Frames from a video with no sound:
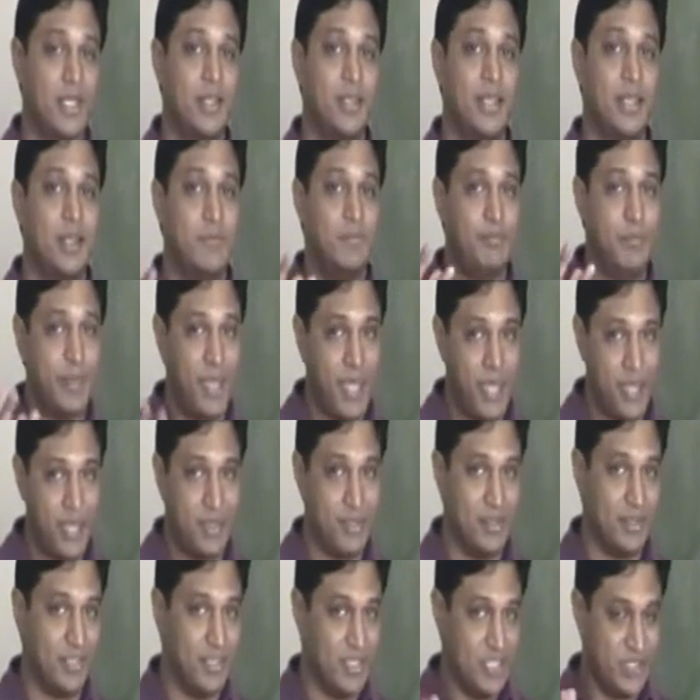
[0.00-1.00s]
that
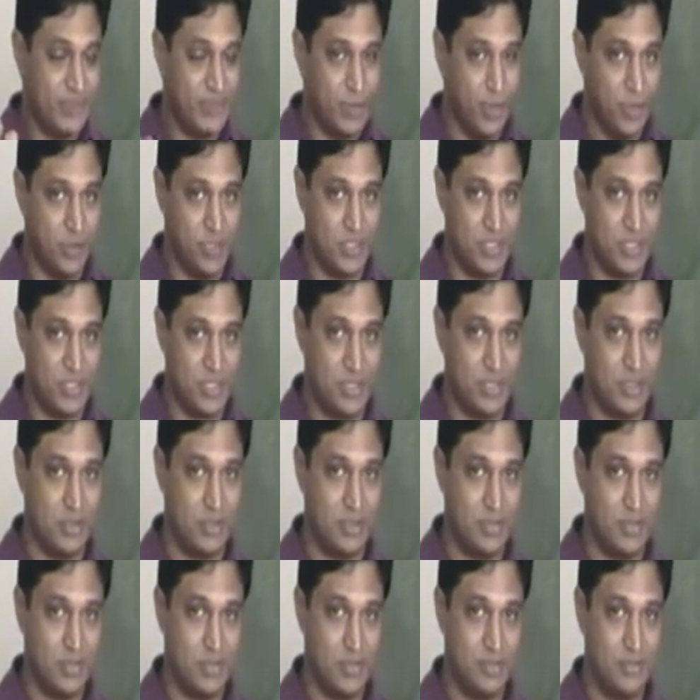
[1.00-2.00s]
paying these
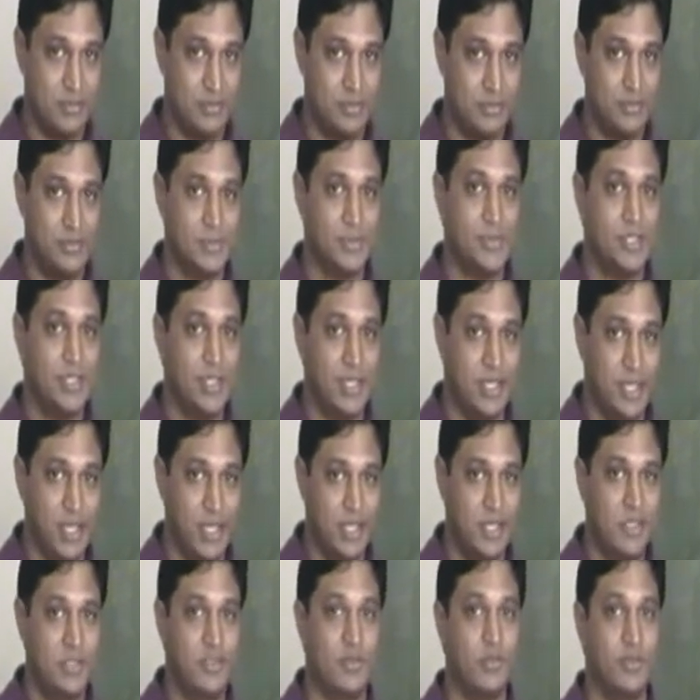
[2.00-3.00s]
bonuses
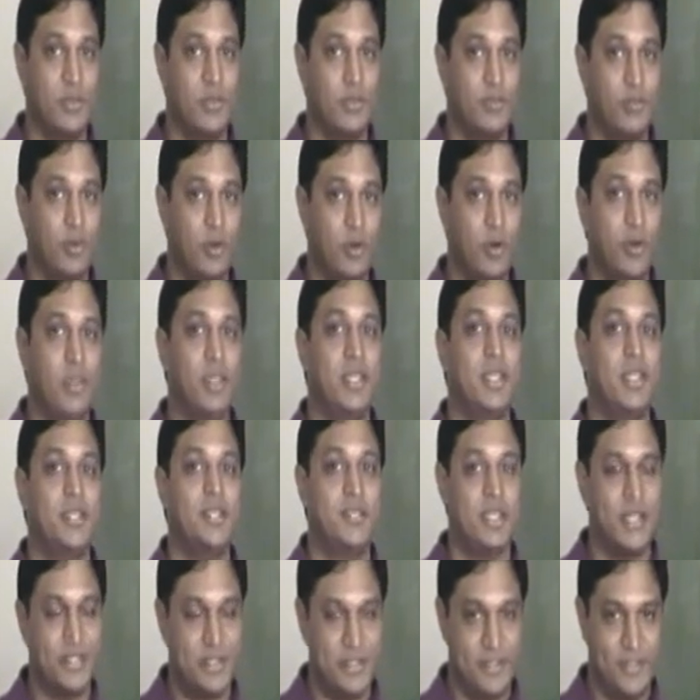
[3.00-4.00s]
lead to employee
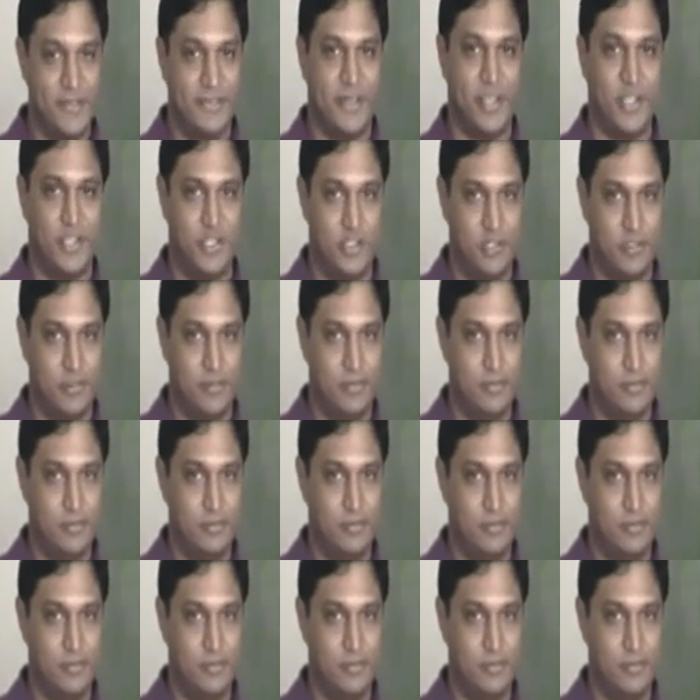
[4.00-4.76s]
satisfaction.